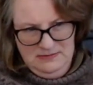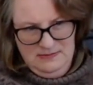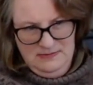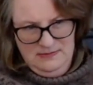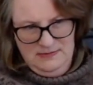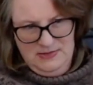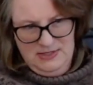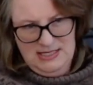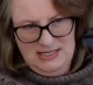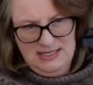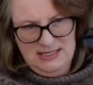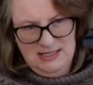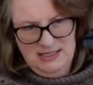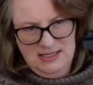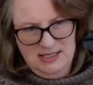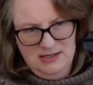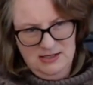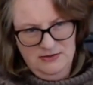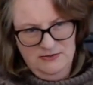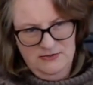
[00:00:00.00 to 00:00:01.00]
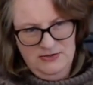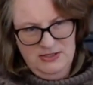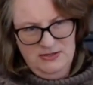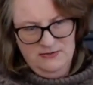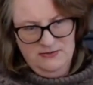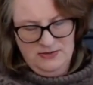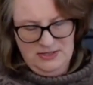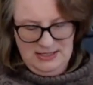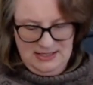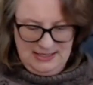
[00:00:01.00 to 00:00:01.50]
deal of
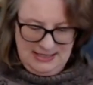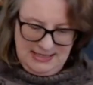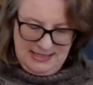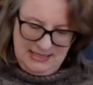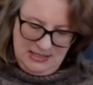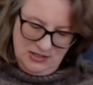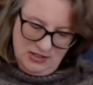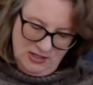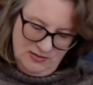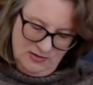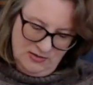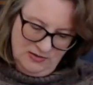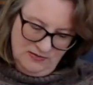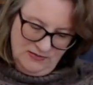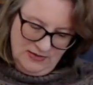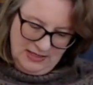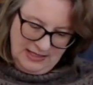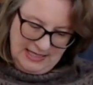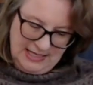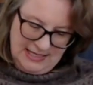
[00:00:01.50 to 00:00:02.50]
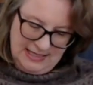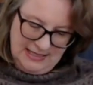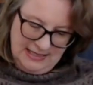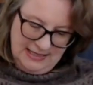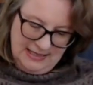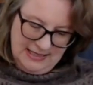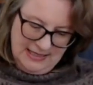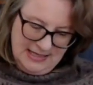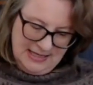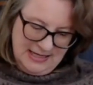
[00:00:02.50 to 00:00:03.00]
difference in terms of the colour.